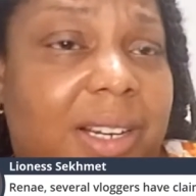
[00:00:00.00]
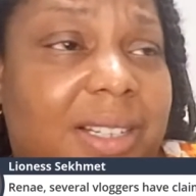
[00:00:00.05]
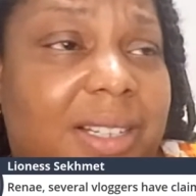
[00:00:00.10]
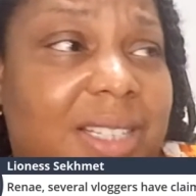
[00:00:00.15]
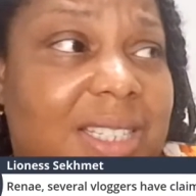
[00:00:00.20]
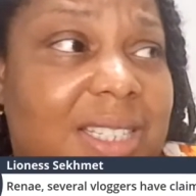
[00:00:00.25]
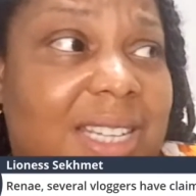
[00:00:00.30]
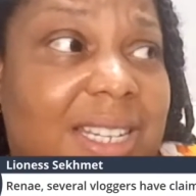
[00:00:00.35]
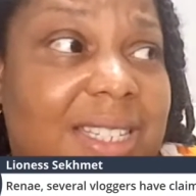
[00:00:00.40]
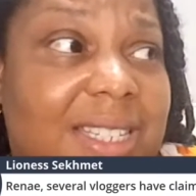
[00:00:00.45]
here
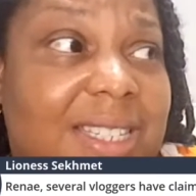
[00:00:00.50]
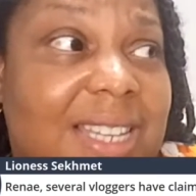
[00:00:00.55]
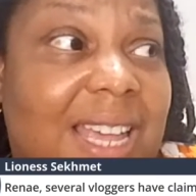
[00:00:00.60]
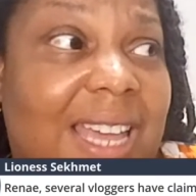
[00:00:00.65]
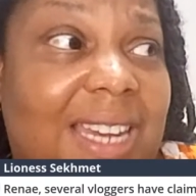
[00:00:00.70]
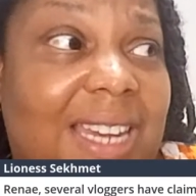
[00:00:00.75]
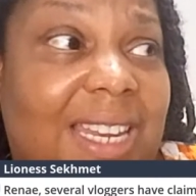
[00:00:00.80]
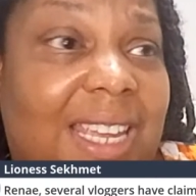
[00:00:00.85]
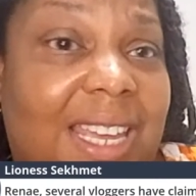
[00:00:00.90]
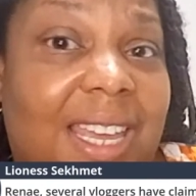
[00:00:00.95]
to
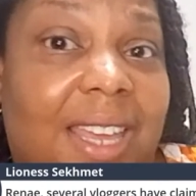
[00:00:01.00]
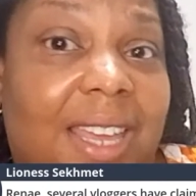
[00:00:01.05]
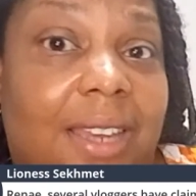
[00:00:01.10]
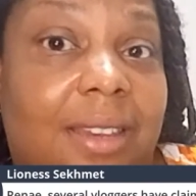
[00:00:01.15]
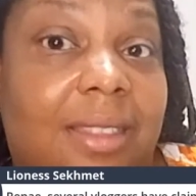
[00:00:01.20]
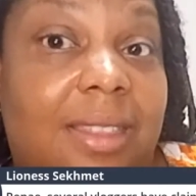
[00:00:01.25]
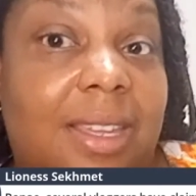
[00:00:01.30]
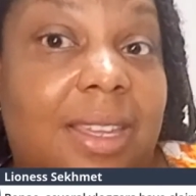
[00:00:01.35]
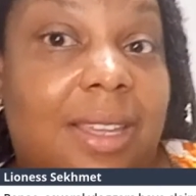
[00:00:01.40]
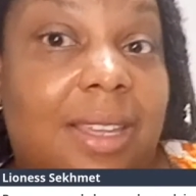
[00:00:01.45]
Tanzania
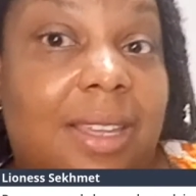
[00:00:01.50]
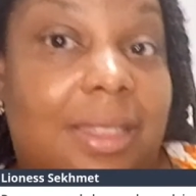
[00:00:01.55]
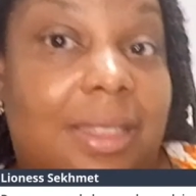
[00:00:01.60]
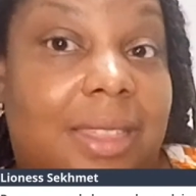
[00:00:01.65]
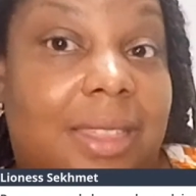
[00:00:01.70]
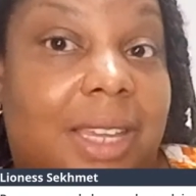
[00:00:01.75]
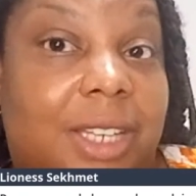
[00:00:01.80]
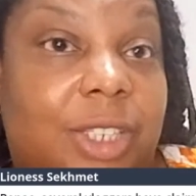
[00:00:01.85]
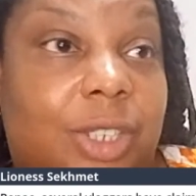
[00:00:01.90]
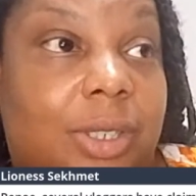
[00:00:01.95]
and think
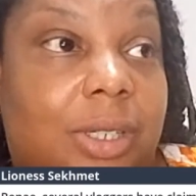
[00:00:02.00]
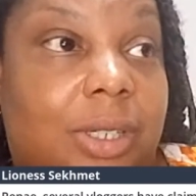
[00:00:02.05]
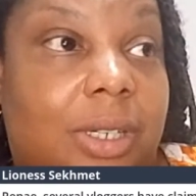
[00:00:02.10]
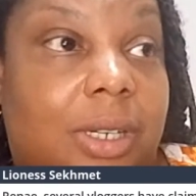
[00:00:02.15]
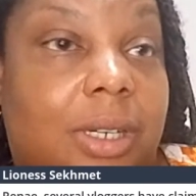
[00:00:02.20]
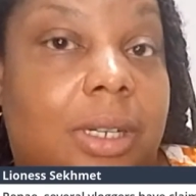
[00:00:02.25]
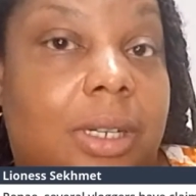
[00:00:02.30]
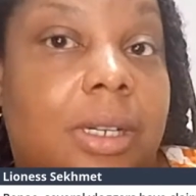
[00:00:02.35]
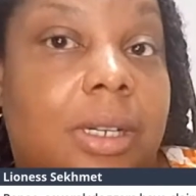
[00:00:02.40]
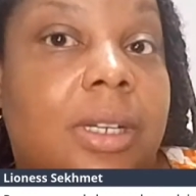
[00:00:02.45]
that
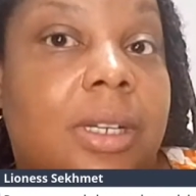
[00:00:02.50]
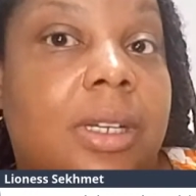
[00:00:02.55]
you're